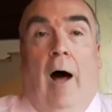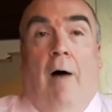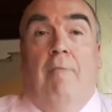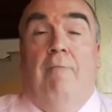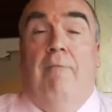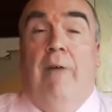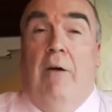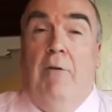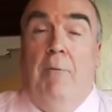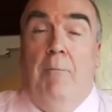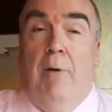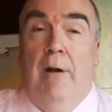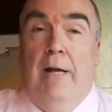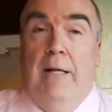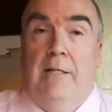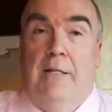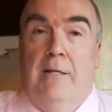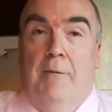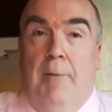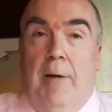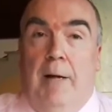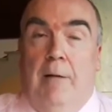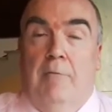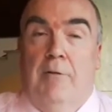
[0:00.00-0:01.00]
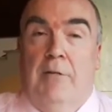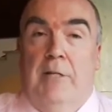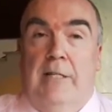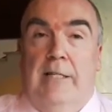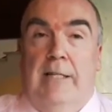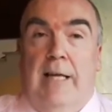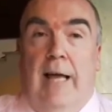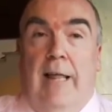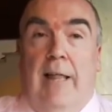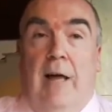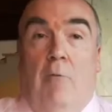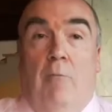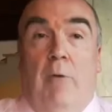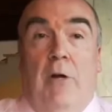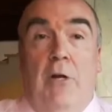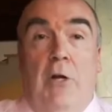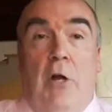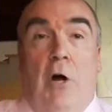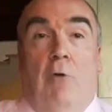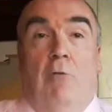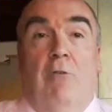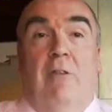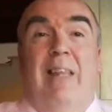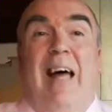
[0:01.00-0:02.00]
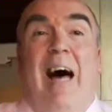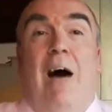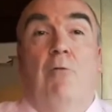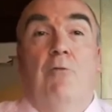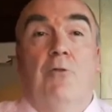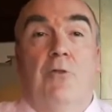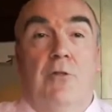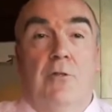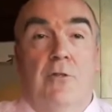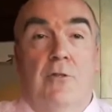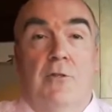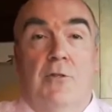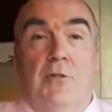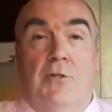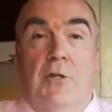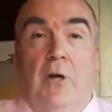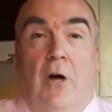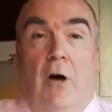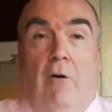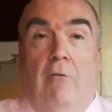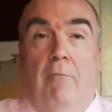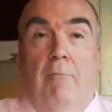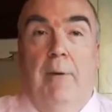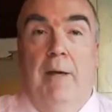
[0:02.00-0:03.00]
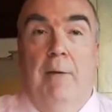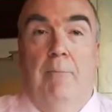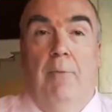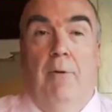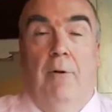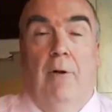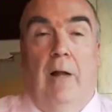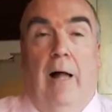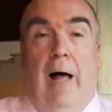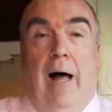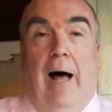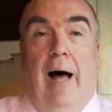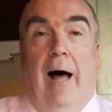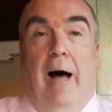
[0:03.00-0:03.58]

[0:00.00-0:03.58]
I'm very pleased to be able to say that we know thousands of people